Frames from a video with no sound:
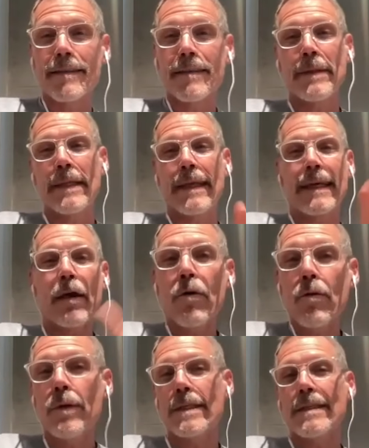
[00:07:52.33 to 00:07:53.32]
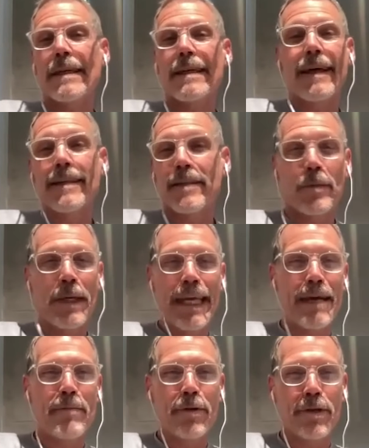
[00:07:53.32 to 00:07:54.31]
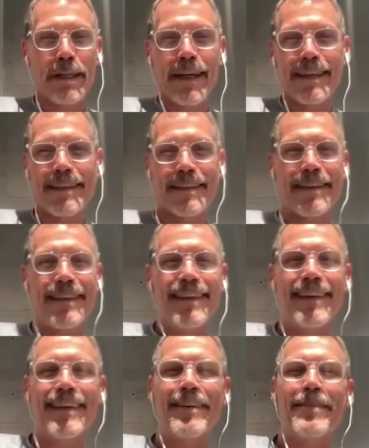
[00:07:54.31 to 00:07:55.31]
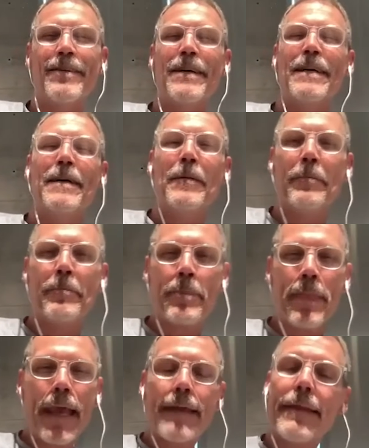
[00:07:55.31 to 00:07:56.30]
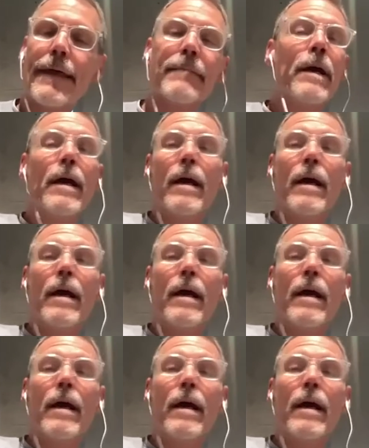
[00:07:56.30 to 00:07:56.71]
It'd be like, oh, what's in the closet? We can't build a closet, and then